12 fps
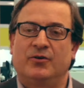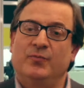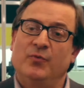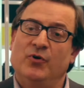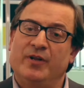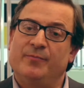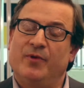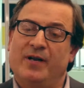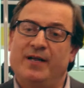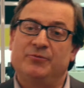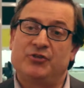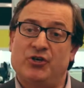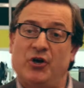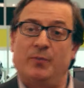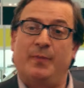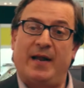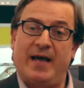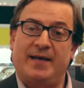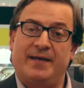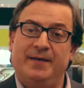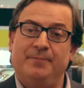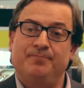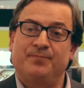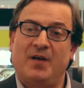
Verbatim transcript: Good morning, my name is Joe Balaki.